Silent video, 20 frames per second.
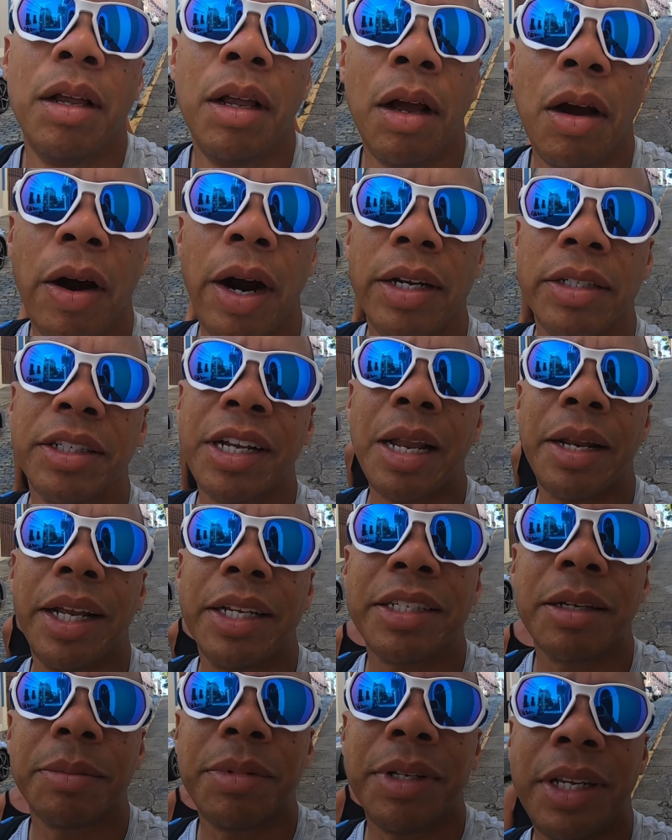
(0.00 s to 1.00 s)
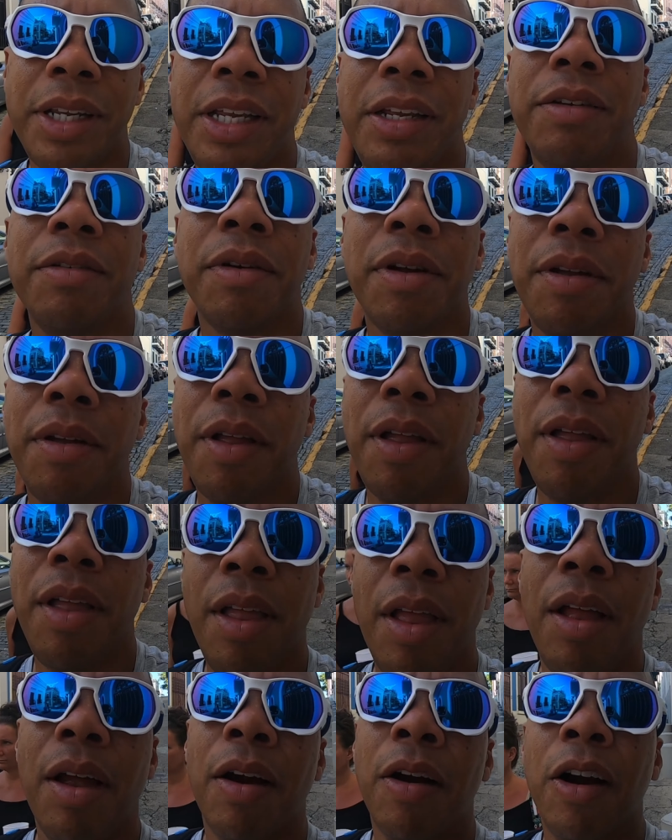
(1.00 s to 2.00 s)
All right, it's time to get something to eat.
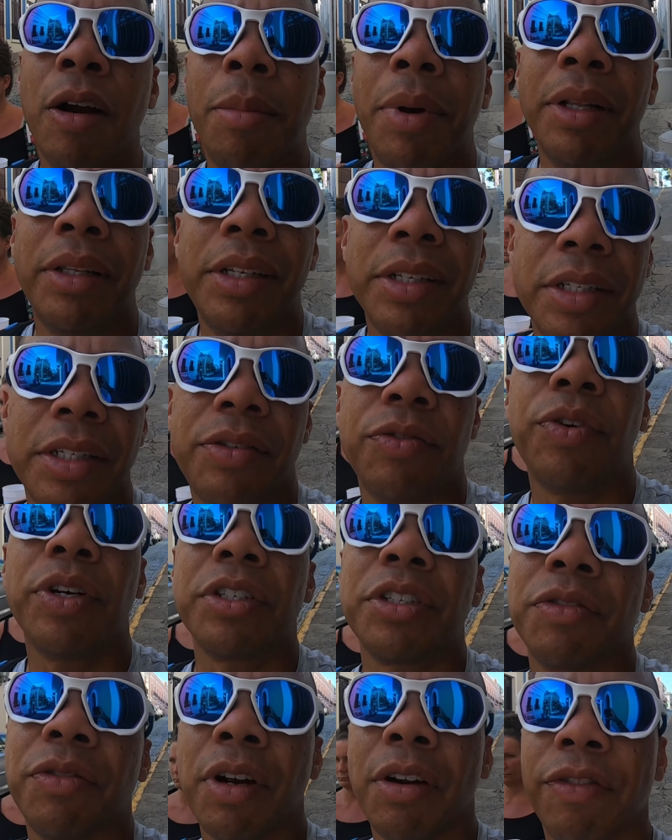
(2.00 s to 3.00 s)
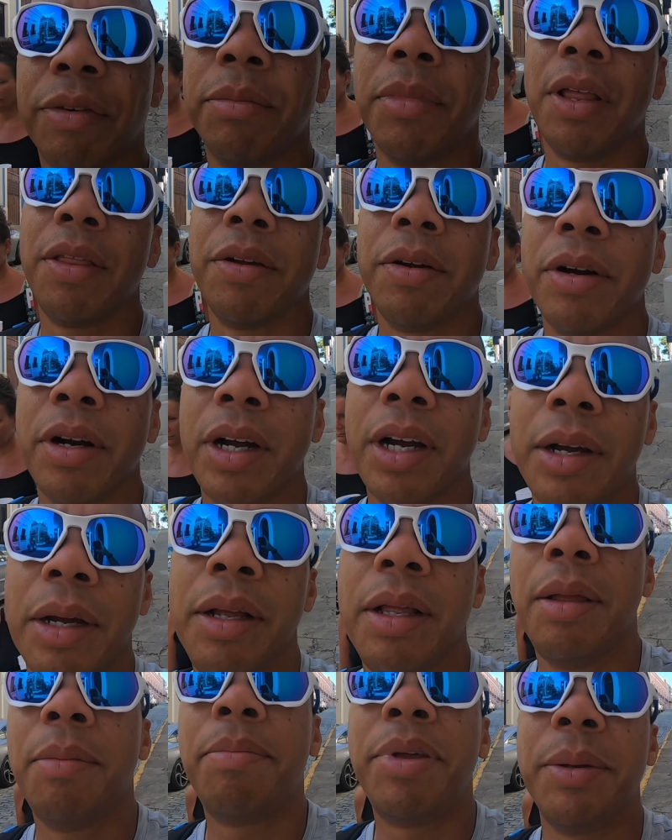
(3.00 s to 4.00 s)
Heard about this restaurant from other uh,
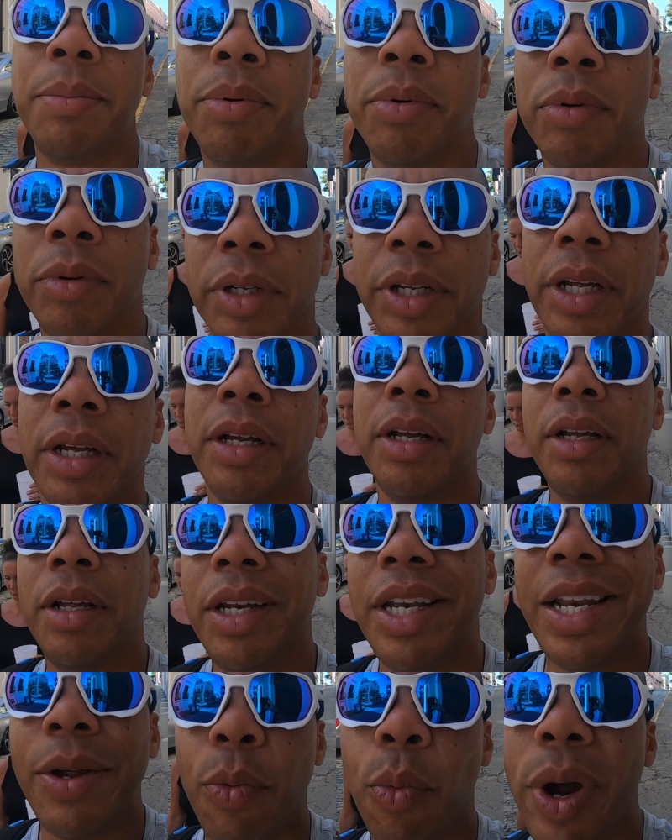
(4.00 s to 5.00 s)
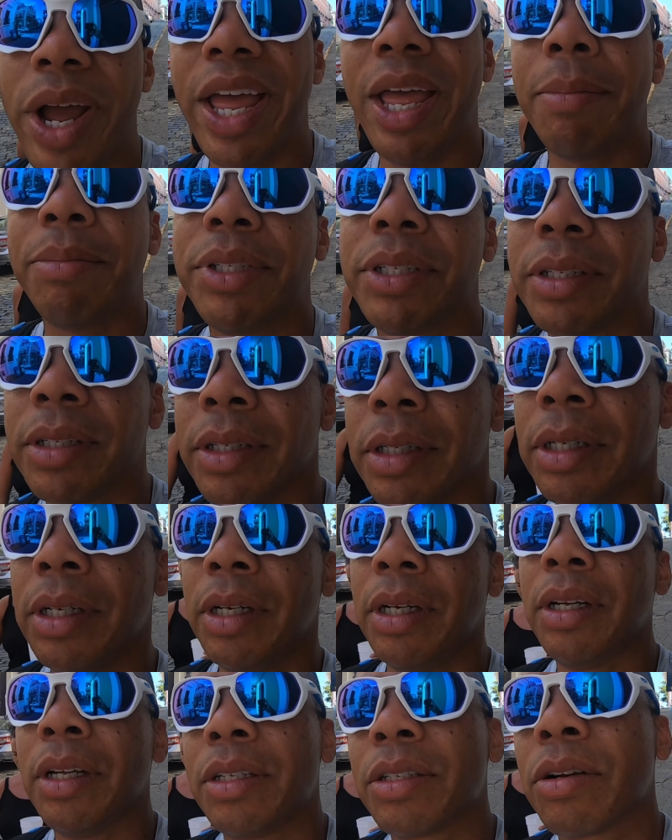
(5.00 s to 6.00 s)
people on the webs.
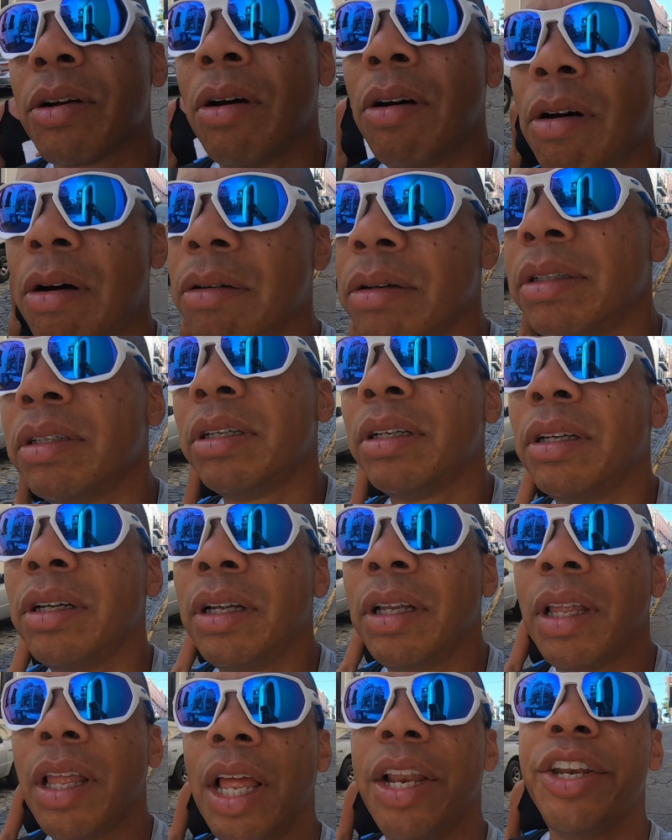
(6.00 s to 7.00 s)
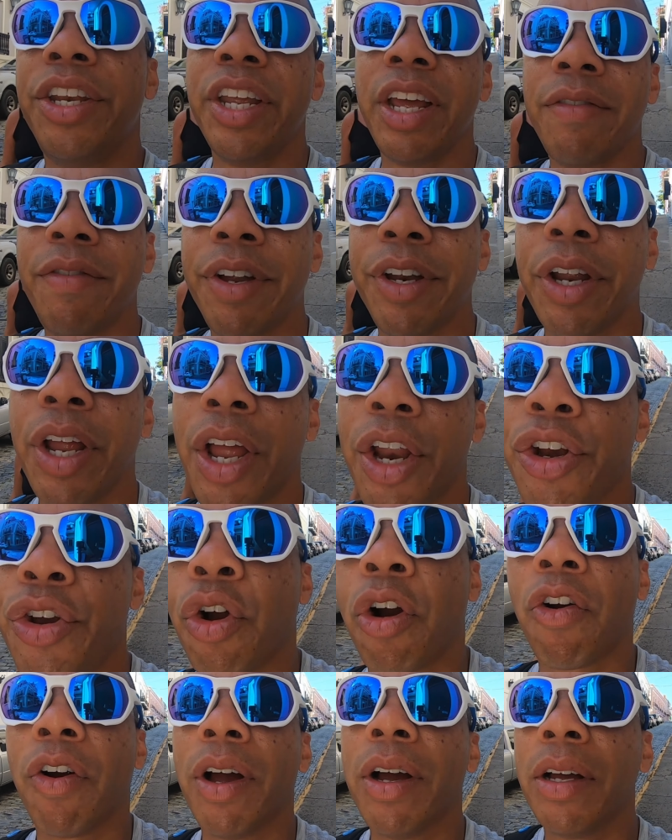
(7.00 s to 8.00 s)
It's called
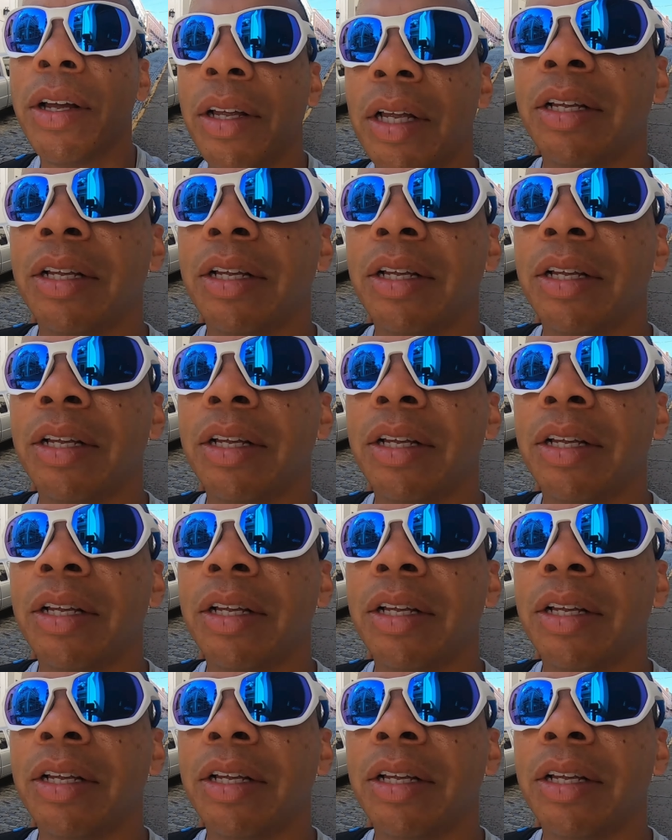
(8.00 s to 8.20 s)
Dura.